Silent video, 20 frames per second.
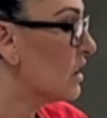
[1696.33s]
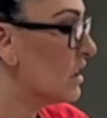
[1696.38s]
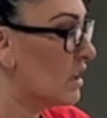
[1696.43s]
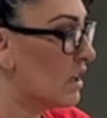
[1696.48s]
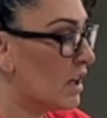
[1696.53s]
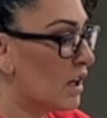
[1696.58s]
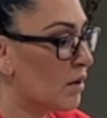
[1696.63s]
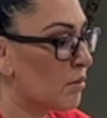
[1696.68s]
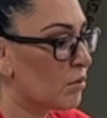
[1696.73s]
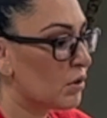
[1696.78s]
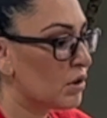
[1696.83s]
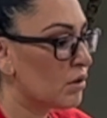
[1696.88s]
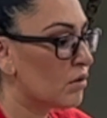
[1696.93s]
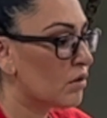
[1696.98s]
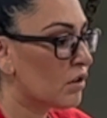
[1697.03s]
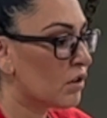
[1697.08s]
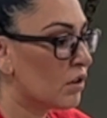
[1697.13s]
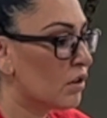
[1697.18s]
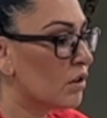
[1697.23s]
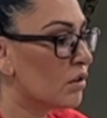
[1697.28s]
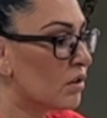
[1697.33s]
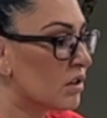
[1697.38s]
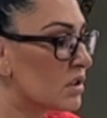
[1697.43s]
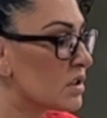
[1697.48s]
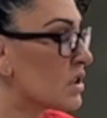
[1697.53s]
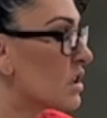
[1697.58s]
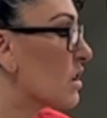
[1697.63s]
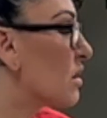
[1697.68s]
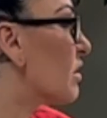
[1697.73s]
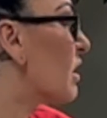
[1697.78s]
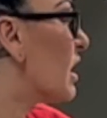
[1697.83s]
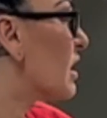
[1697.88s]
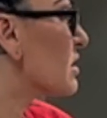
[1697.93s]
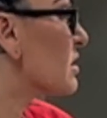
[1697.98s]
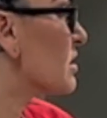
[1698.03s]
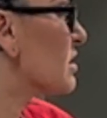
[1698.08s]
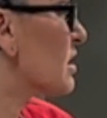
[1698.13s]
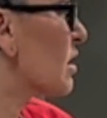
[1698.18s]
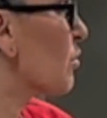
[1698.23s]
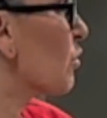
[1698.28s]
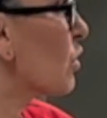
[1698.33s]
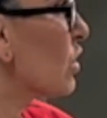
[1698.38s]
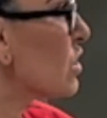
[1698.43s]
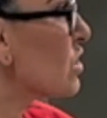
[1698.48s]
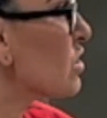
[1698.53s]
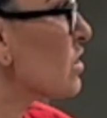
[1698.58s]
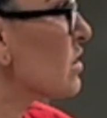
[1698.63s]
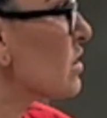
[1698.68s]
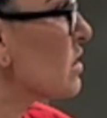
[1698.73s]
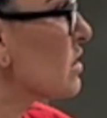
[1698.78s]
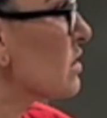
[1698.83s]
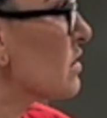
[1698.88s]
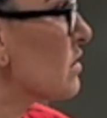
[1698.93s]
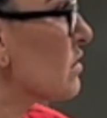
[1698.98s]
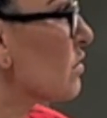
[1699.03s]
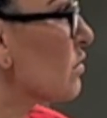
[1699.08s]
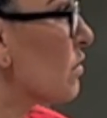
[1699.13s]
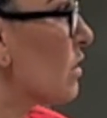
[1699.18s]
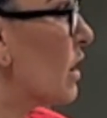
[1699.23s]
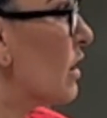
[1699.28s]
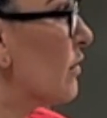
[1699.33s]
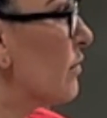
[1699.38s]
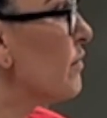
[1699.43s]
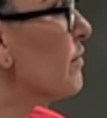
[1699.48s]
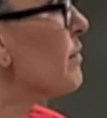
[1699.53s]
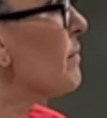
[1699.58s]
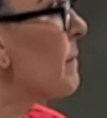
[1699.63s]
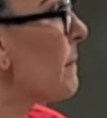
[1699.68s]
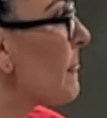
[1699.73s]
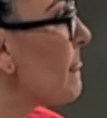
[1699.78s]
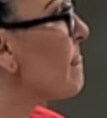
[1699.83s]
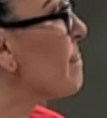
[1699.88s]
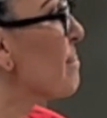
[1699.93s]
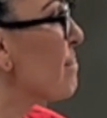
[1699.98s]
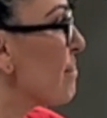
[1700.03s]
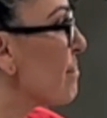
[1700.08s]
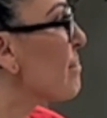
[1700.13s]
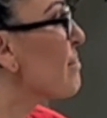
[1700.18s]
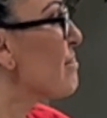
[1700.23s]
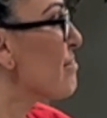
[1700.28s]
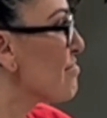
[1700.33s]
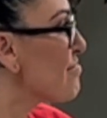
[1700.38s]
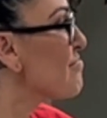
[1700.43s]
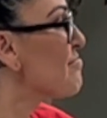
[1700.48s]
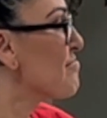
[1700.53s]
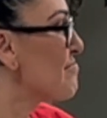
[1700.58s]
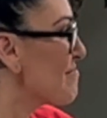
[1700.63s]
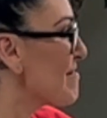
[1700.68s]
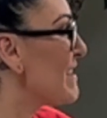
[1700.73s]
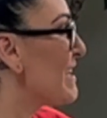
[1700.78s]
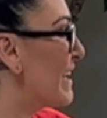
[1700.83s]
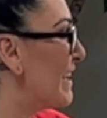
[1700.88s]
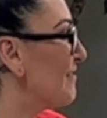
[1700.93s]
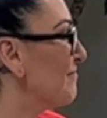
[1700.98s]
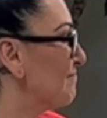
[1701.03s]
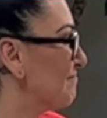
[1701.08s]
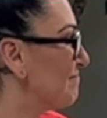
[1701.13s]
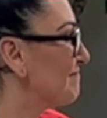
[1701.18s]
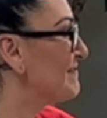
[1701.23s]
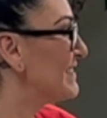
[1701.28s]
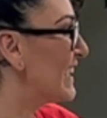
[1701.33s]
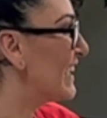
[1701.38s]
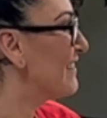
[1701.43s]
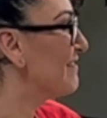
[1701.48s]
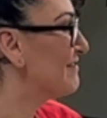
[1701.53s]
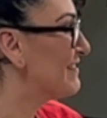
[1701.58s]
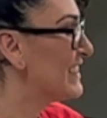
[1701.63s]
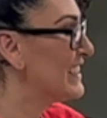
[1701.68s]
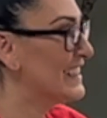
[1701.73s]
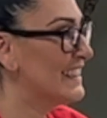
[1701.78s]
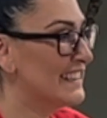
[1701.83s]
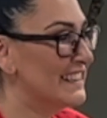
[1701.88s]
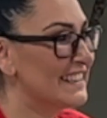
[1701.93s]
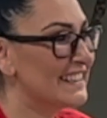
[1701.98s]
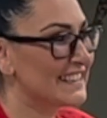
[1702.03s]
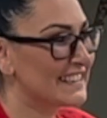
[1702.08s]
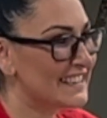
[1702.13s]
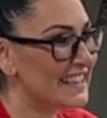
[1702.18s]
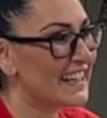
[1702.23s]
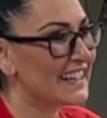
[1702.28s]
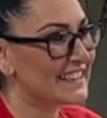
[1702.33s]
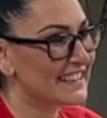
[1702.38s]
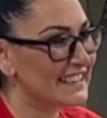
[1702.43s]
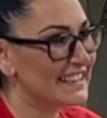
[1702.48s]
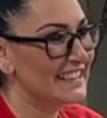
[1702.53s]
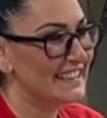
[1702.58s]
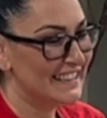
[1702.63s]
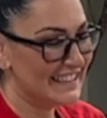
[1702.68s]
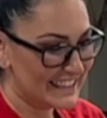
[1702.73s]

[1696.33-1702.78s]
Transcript: where you continue to ask the same questions throughout. Yeah. Exactly.